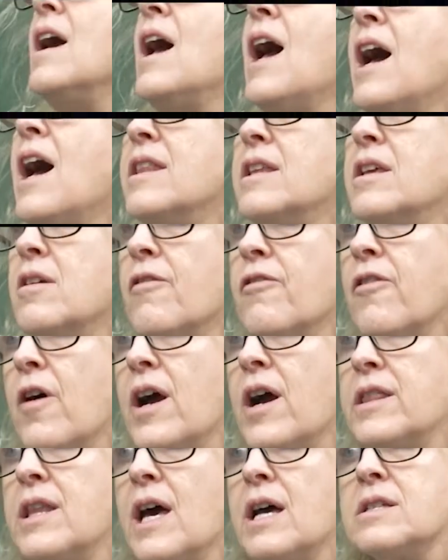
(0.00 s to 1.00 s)
And then you'll
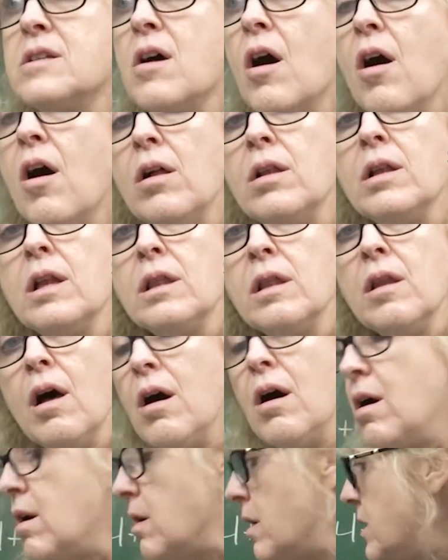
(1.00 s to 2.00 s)
find that's all along.